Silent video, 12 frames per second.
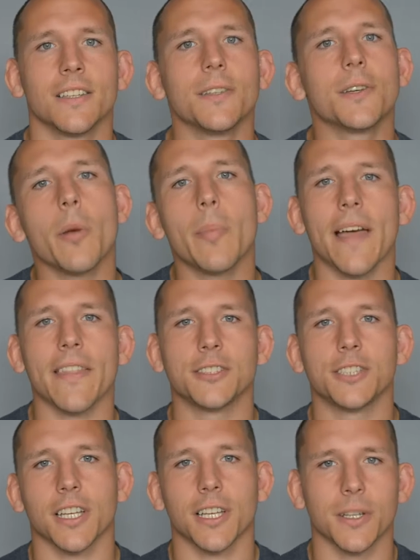You go by the
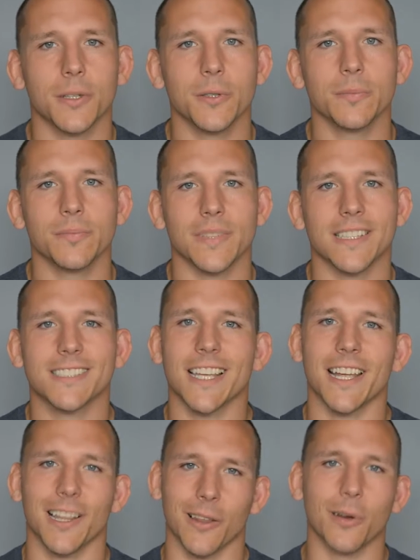chicken coop and
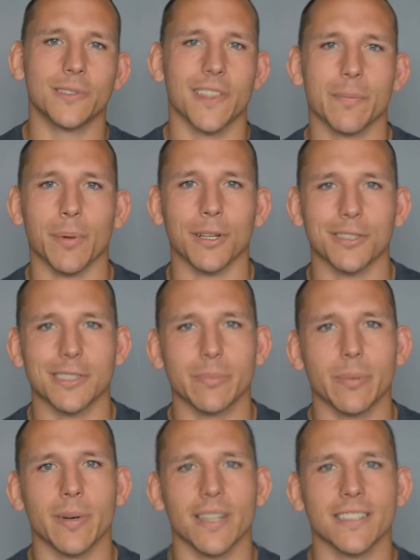say hello to the
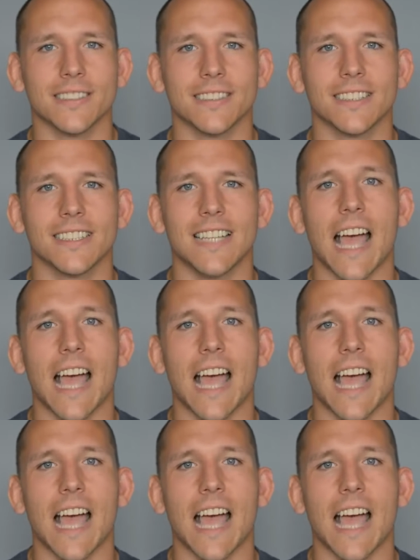personable birds